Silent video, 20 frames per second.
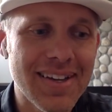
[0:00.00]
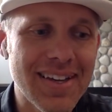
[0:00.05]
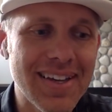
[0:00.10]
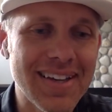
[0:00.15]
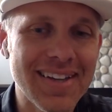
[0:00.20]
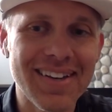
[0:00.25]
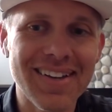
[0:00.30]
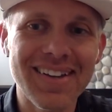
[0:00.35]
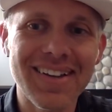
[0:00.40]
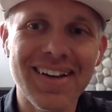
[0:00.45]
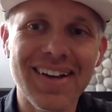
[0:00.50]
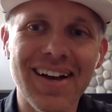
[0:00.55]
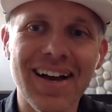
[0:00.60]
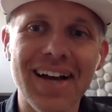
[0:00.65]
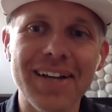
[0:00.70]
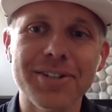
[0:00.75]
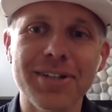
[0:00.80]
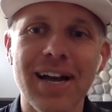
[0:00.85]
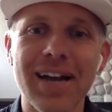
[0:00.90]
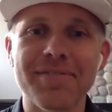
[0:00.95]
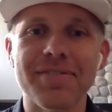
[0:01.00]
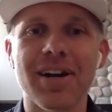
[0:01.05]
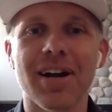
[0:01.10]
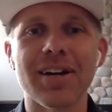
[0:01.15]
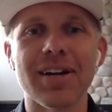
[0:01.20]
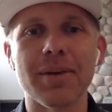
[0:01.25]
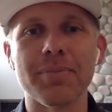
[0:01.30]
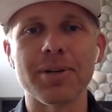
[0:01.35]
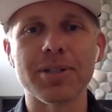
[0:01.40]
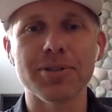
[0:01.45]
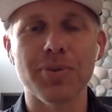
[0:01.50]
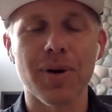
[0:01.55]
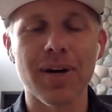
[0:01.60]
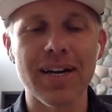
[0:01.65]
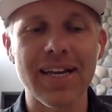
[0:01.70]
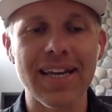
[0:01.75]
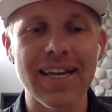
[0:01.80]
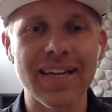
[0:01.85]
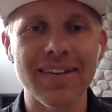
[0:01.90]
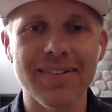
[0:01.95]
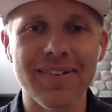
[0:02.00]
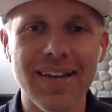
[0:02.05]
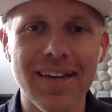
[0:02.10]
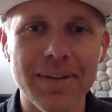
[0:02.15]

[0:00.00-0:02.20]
it I drive car number twenty,